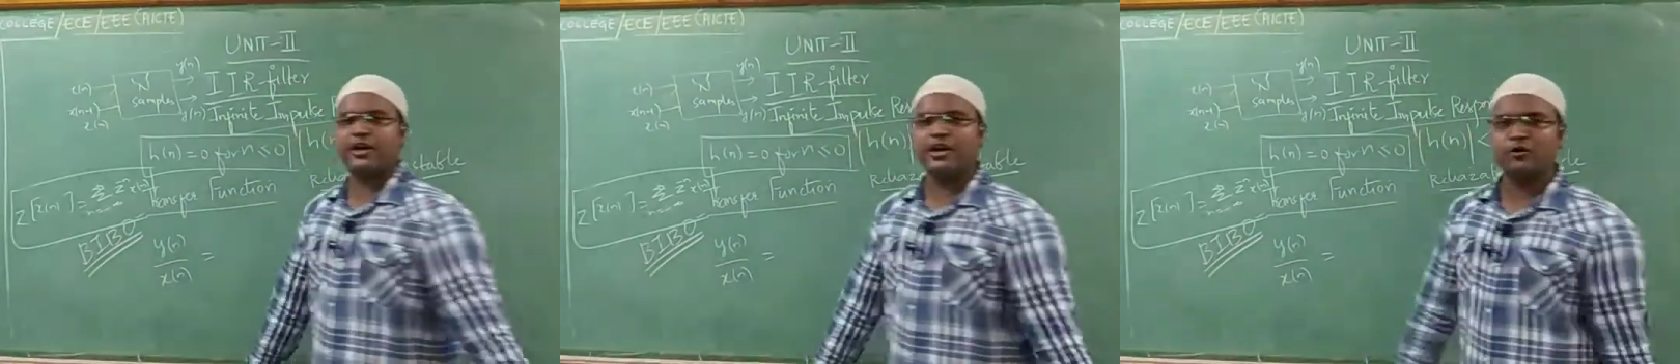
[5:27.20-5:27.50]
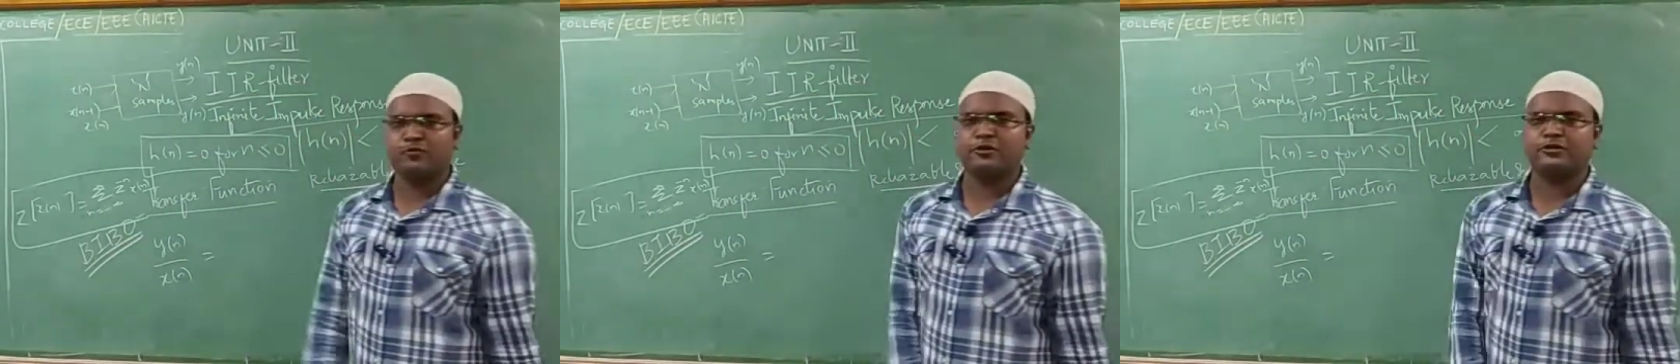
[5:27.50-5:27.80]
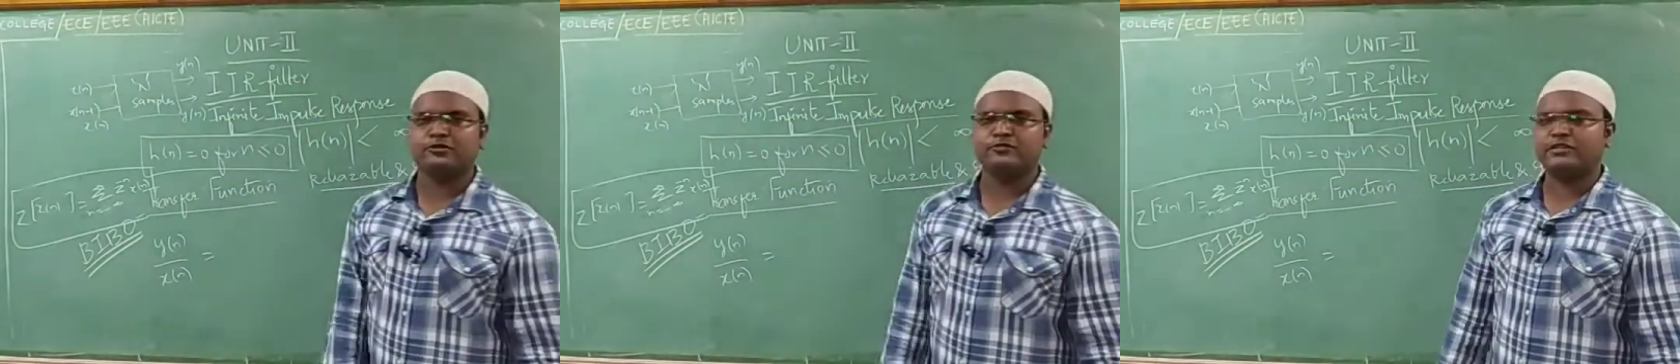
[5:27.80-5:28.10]

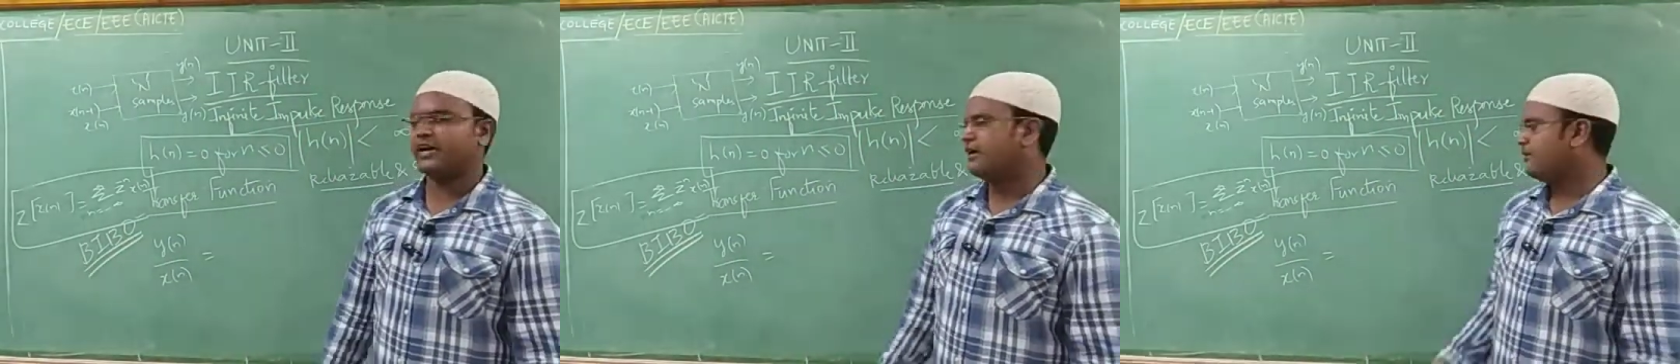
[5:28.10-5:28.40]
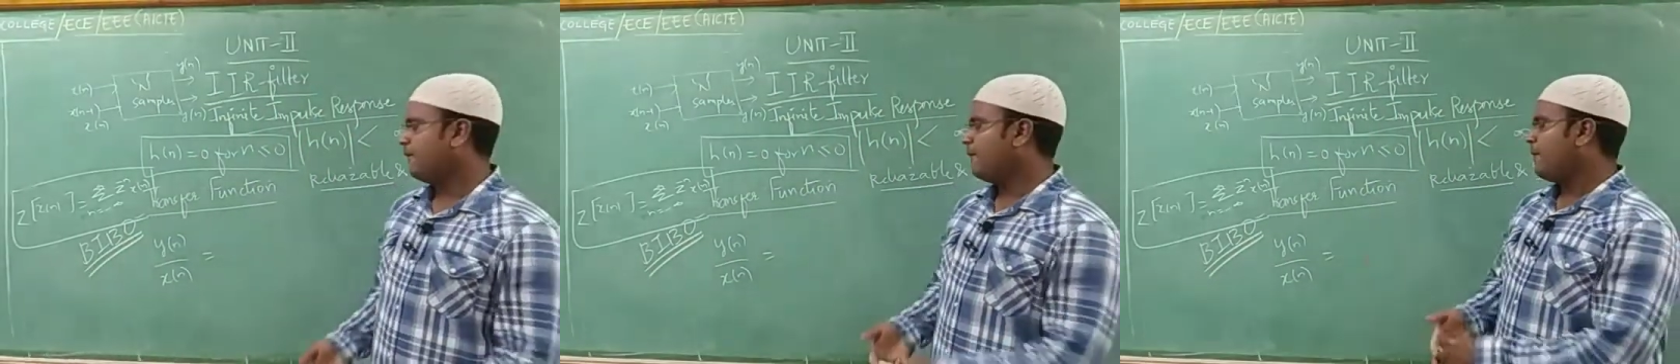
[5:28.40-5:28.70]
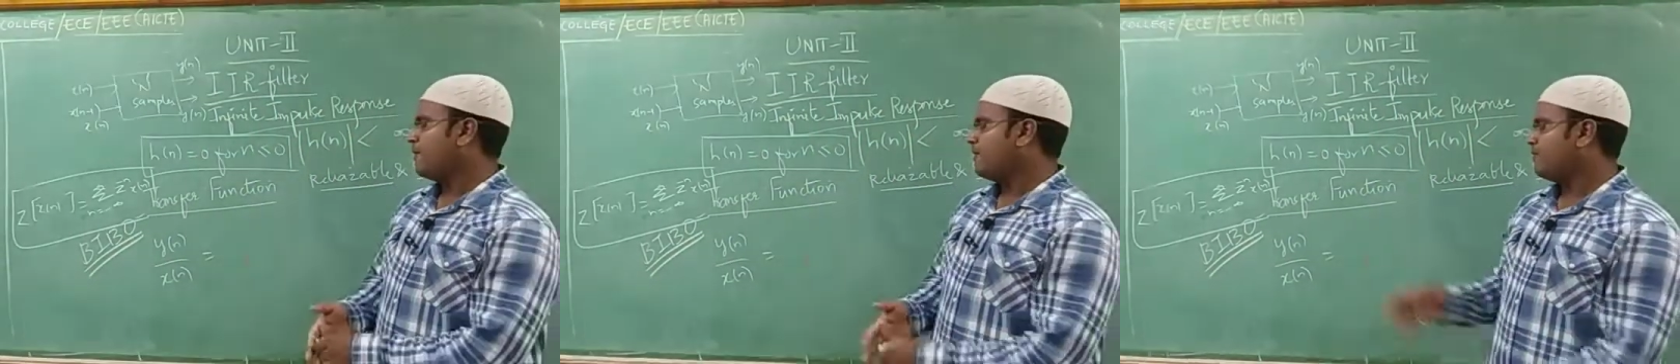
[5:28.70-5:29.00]
output. For that,
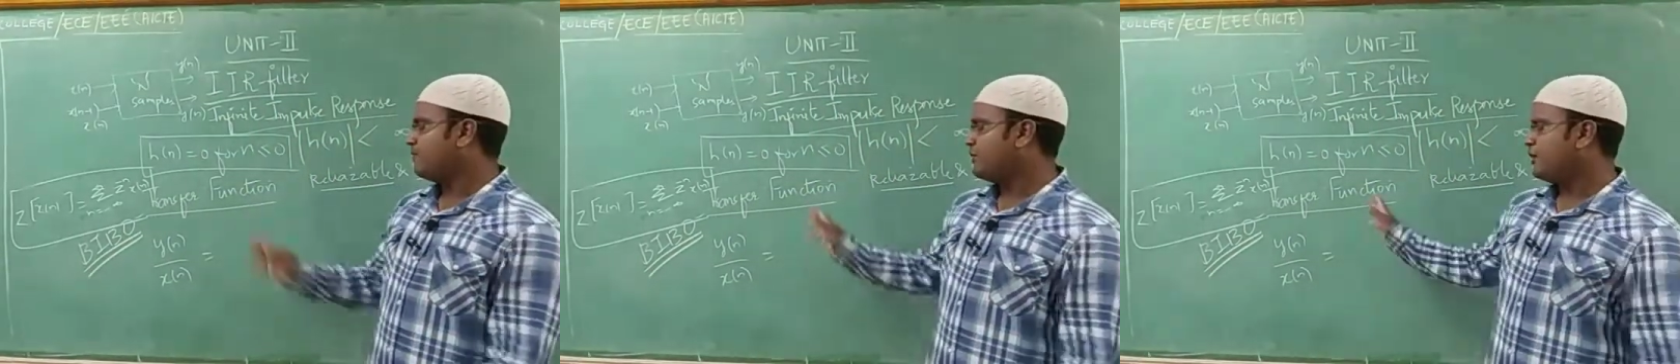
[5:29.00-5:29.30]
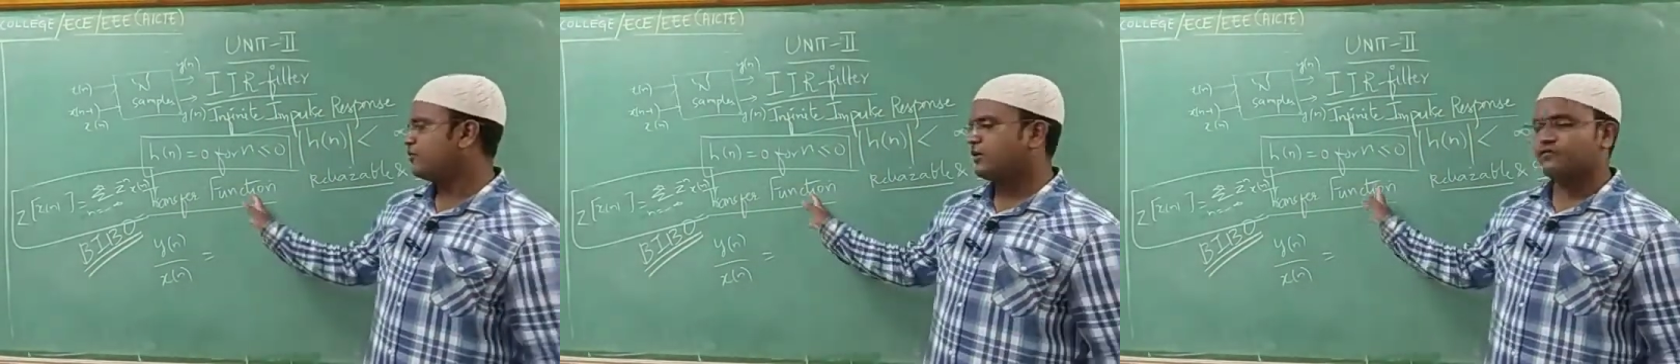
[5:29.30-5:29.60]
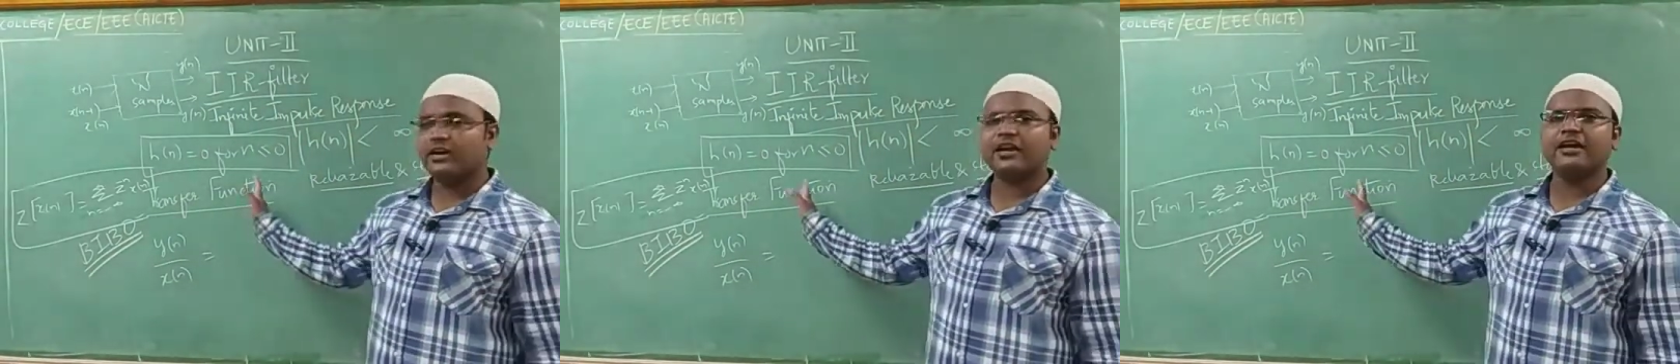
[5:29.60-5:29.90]
we
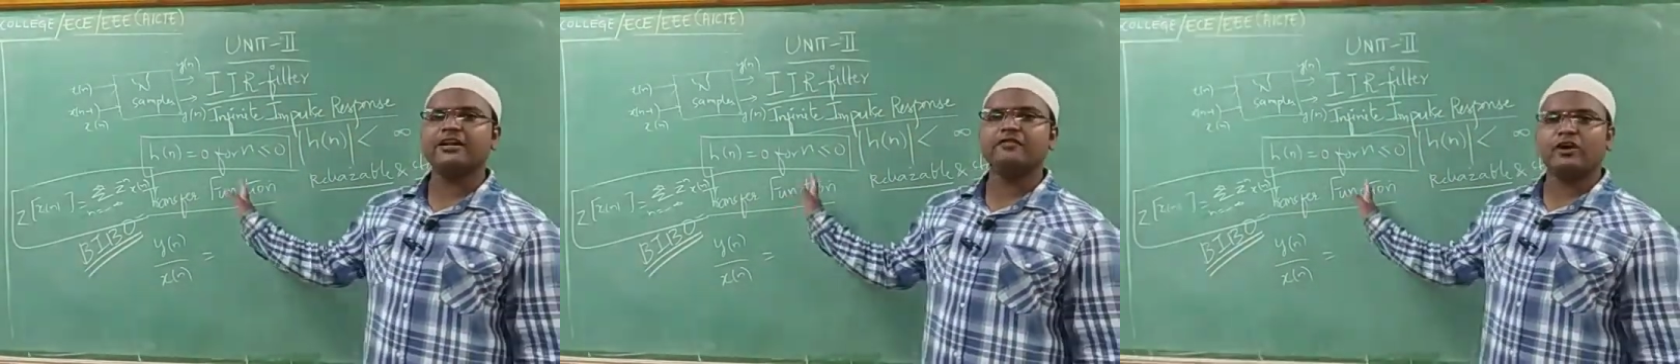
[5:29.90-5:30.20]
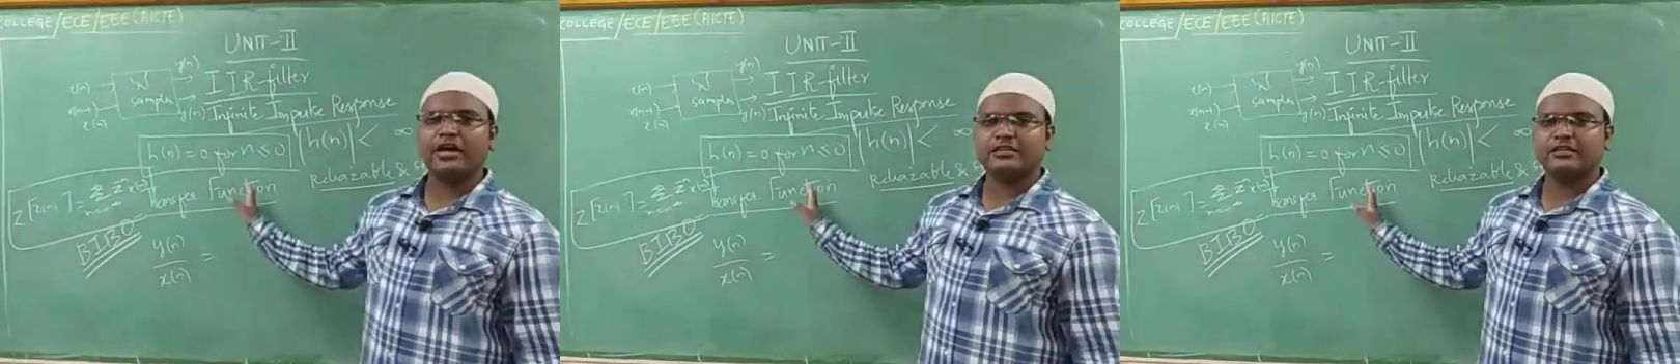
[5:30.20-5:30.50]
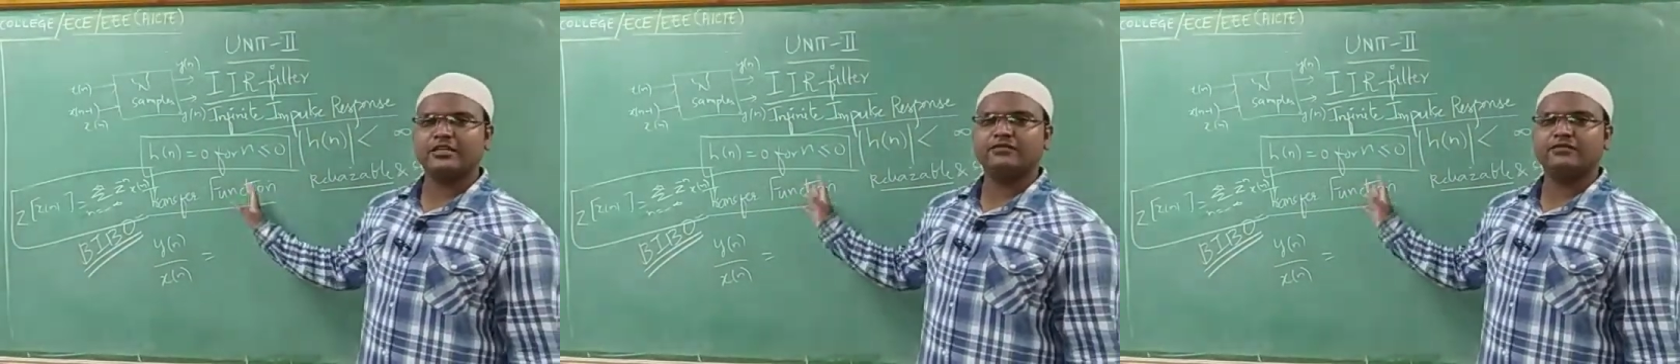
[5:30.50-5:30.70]
are writing what actually?